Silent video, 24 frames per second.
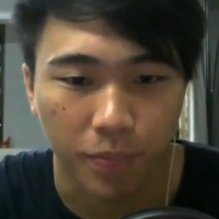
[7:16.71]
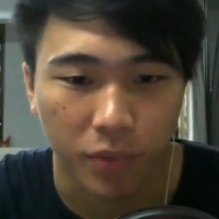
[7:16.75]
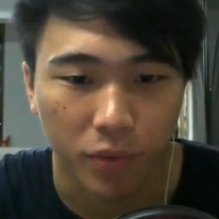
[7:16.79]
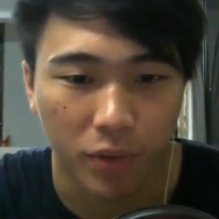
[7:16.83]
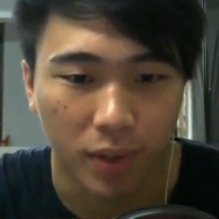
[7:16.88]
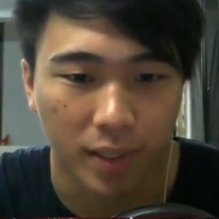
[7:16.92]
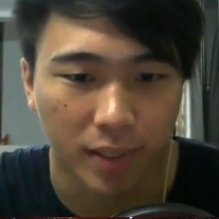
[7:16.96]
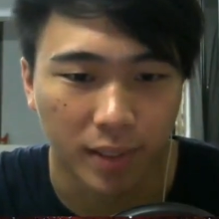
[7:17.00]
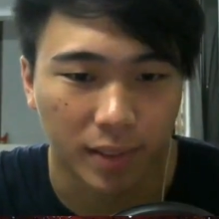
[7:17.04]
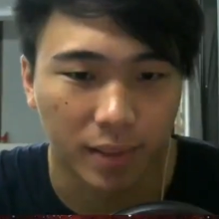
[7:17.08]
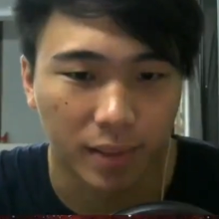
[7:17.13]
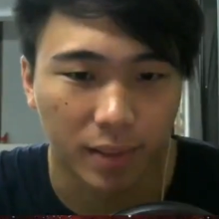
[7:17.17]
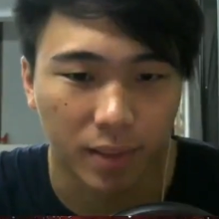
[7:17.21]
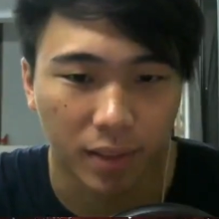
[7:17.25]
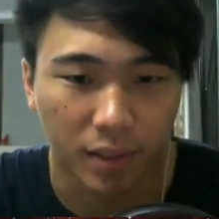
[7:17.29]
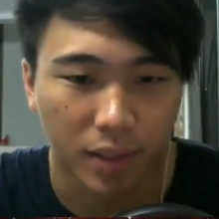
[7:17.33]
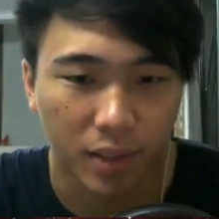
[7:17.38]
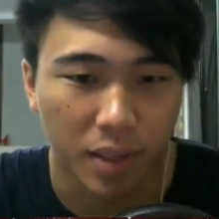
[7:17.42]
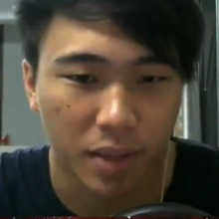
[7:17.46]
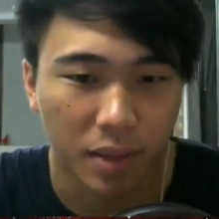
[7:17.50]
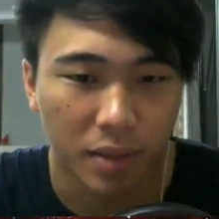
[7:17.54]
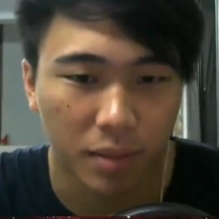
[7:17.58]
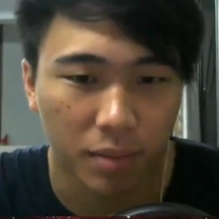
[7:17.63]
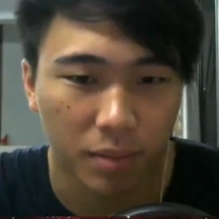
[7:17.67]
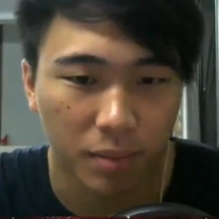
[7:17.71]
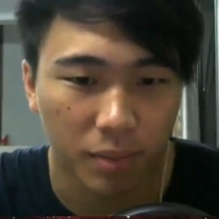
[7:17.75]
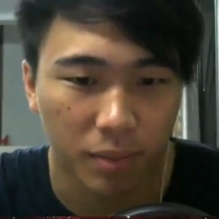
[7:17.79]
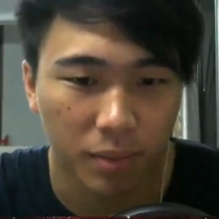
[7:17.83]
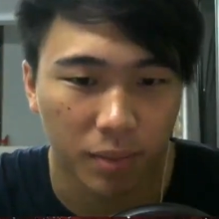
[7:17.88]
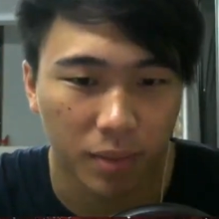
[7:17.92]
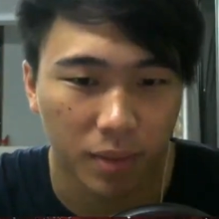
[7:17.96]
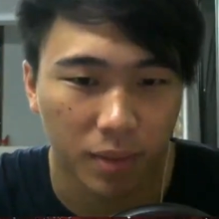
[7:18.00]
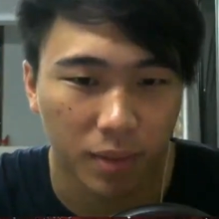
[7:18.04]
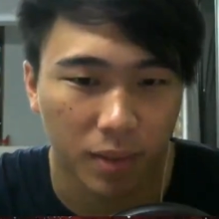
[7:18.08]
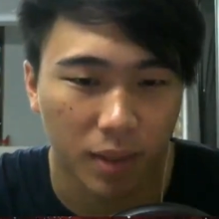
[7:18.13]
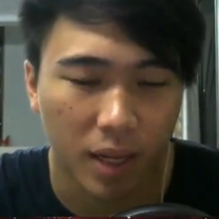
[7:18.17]
Right, it's
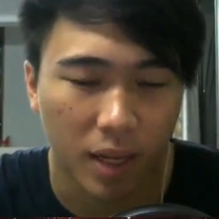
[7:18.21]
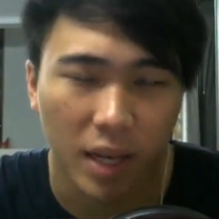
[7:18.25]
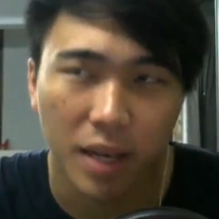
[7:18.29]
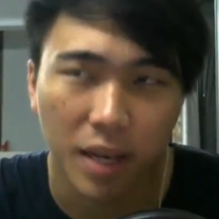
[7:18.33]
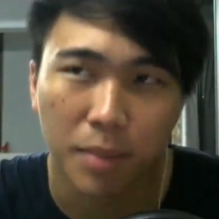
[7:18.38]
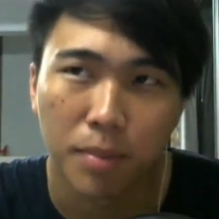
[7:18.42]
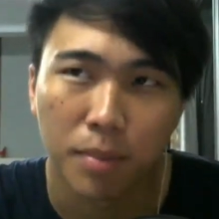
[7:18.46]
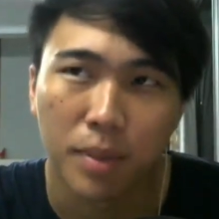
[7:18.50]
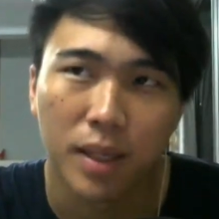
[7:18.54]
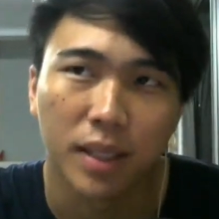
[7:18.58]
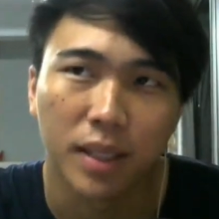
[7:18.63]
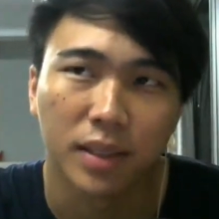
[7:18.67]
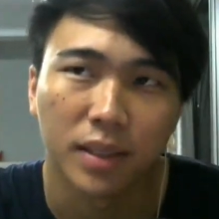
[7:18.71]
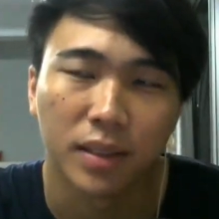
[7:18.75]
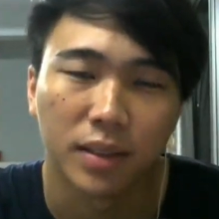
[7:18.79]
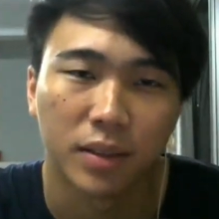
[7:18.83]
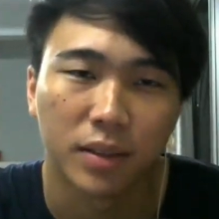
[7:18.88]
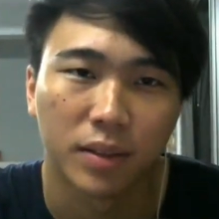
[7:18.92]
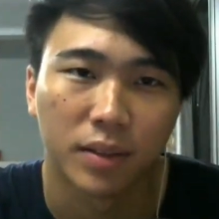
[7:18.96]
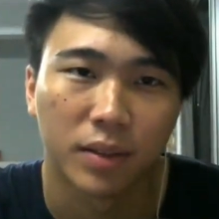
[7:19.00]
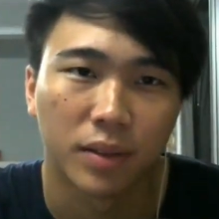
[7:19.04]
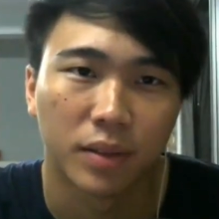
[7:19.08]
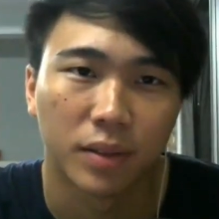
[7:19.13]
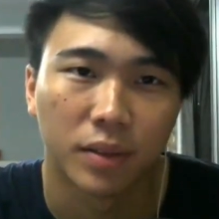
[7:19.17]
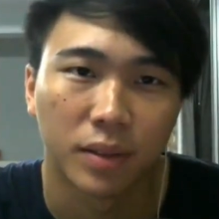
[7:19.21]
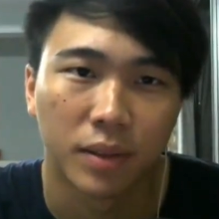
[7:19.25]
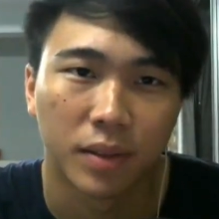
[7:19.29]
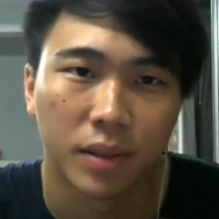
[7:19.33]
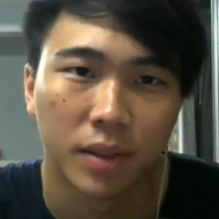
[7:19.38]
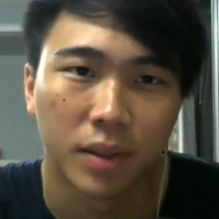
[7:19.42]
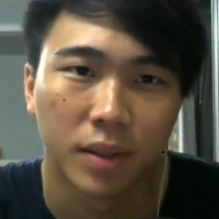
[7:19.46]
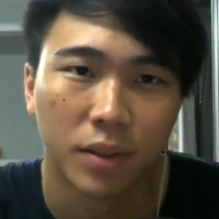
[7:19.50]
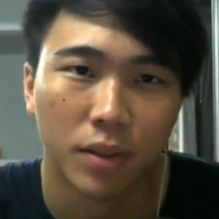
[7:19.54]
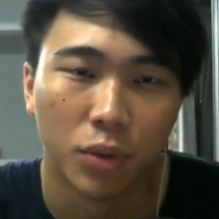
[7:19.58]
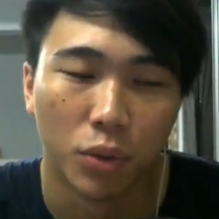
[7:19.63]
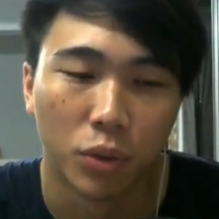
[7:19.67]
13k plus,
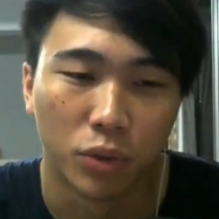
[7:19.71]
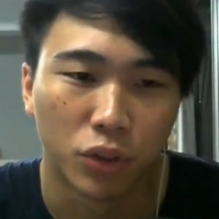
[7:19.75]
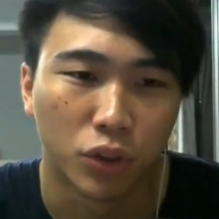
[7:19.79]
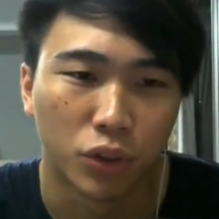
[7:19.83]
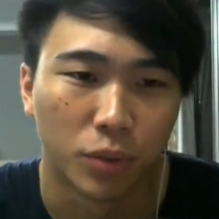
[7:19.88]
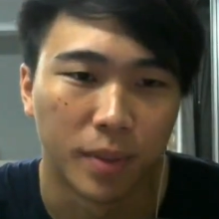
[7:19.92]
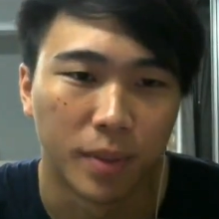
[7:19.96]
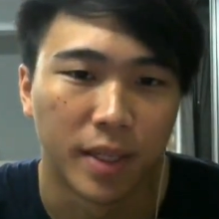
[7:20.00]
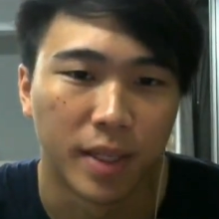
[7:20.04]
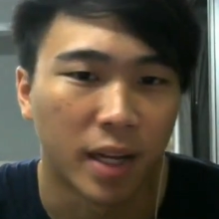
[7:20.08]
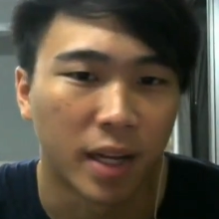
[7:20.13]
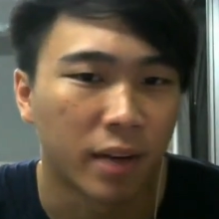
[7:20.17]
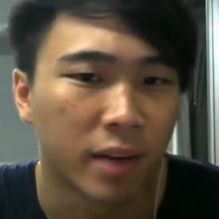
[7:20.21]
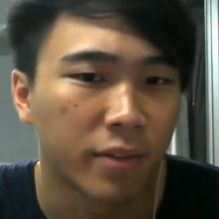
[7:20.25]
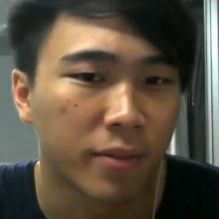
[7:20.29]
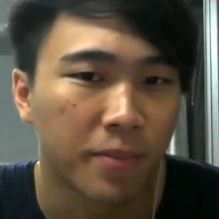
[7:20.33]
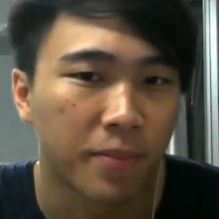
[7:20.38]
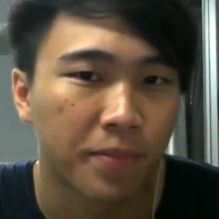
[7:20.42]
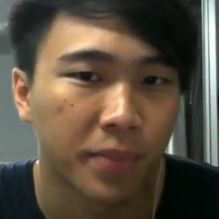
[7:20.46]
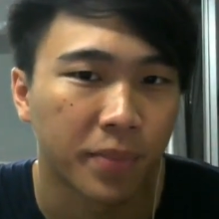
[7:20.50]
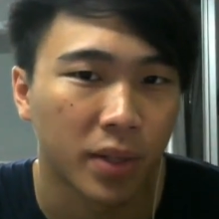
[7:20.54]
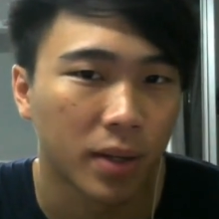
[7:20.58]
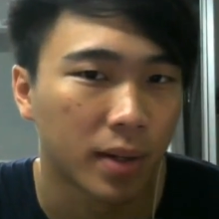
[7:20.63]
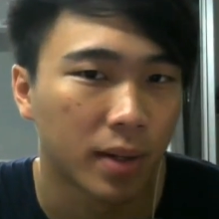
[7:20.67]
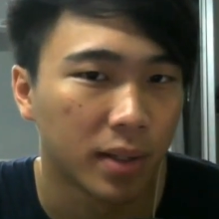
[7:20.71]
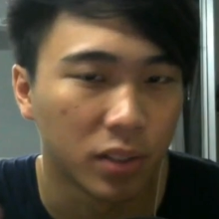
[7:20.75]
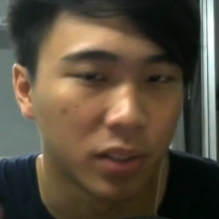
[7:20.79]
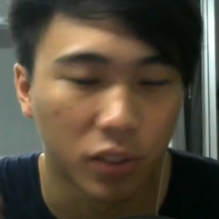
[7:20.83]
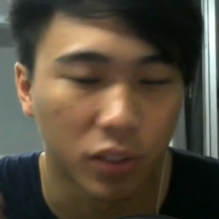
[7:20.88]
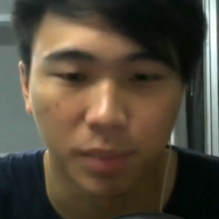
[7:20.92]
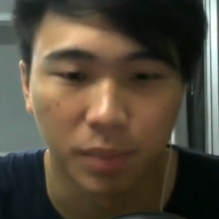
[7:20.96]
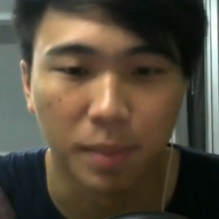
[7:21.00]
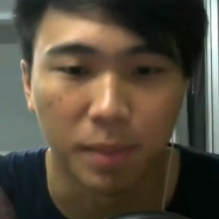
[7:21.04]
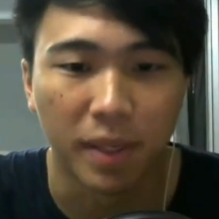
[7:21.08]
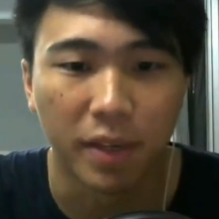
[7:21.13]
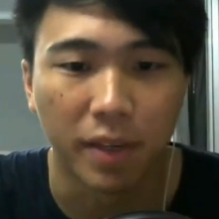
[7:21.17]
oh, should be enough.
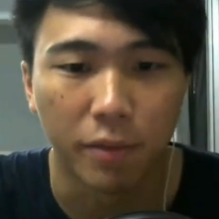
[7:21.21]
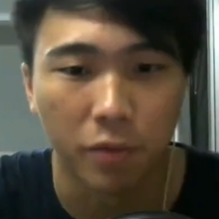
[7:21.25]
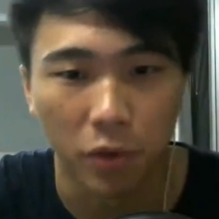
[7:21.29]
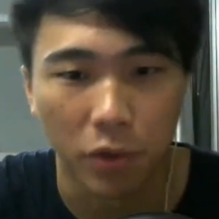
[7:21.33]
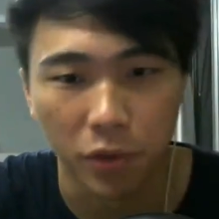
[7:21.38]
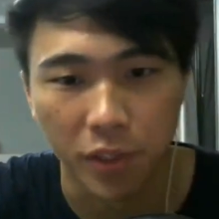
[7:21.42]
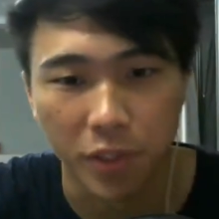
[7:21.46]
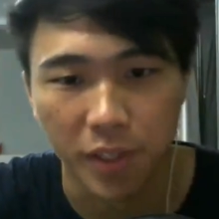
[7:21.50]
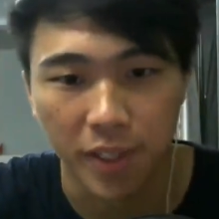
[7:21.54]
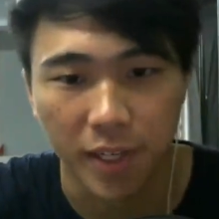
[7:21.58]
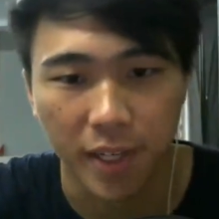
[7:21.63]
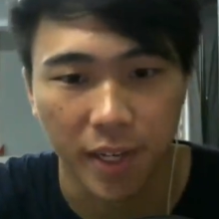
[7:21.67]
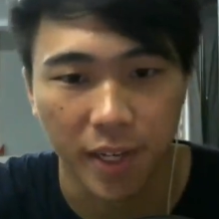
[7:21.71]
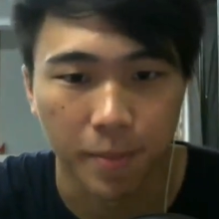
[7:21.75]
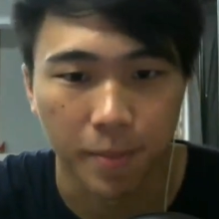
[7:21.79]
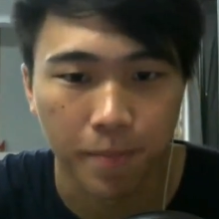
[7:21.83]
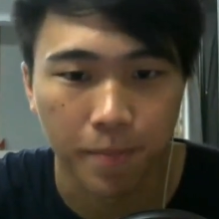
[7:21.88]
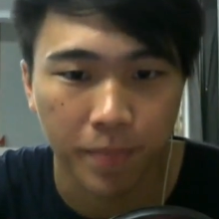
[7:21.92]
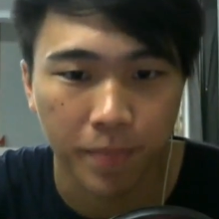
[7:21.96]
Just make it 14k.